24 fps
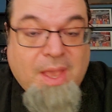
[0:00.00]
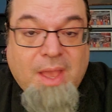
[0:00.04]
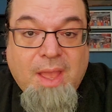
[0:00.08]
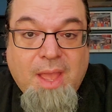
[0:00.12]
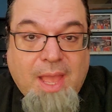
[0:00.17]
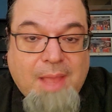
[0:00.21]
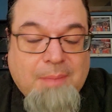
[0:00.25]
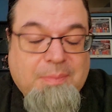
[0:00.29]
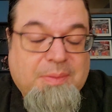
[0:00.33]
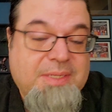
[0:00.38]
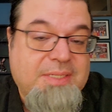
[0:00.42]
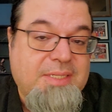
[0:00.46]

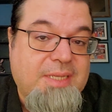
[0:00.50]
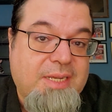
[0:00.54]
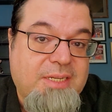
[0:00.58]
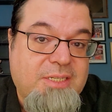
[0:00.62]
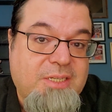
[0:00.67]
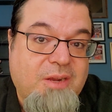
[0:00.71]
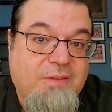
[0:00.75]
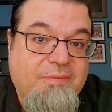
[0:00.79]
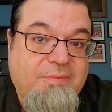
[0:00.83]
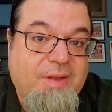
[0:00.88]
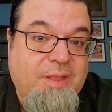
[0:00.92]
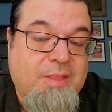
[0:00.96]
And please like,
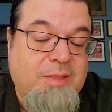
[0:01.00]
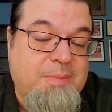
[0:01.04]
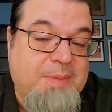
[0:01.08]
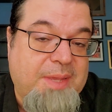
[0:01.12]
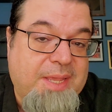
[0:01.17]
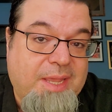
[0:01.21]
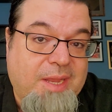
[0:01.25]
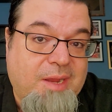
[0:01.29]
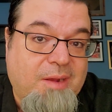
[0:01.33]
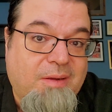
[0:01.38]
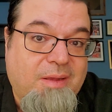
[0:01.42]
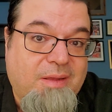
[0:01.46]
share, follow me
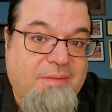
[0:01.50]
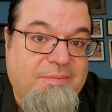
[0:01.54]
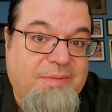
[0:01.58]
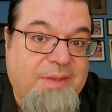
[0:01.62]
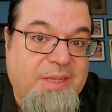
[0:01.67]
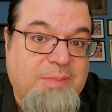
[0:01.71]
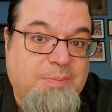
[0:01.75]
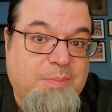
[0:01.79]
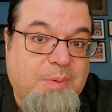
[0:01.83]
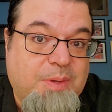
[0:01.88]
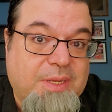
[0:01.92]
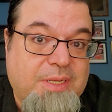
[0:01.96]
here on
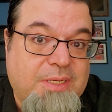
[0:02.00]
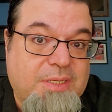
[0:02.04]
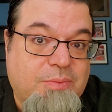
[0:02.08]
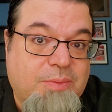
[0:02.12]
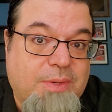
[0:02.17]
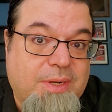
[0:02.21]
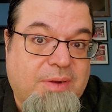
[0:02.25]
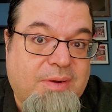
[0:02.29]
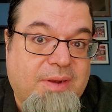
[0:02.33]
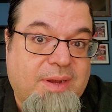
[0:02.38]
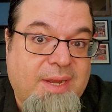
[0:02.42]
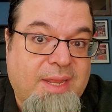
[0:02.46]
Facebook and
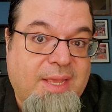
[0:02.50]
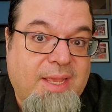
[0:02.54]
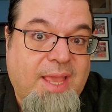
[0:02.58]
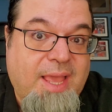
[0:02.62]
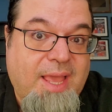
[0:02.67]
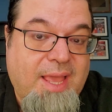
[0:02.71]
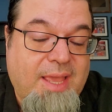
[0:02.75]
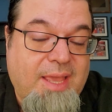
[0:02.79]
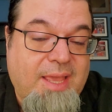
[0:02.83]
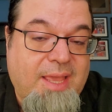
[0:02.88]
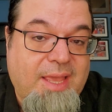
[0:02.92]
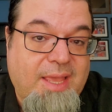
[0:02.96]
Twitter at Nick
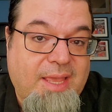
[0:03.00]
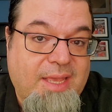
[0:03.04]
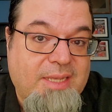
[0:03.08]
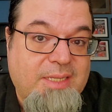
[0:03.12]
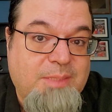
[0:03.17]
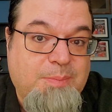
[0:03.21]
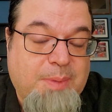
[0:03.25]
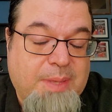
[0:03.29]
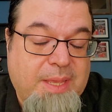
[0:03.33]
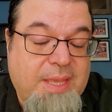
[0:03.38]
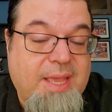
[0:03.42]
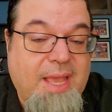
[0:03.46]

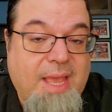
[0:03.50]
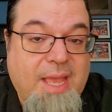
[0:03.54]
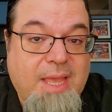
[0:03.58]
AESP.